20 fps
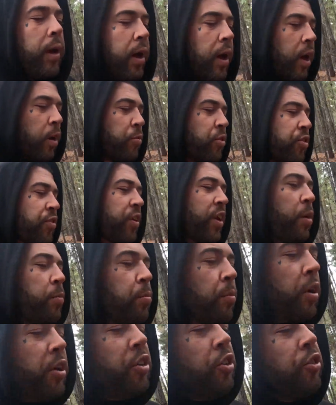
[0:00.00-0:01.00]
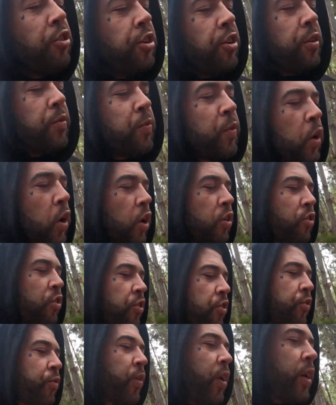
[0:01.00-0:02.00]
I'm just letting my
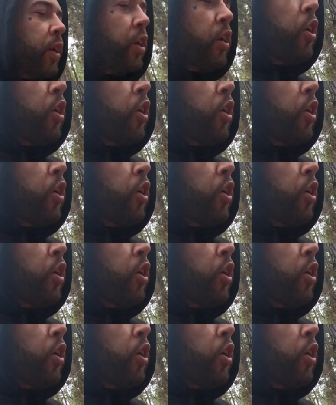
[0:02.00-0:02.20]
neurodivergence fucking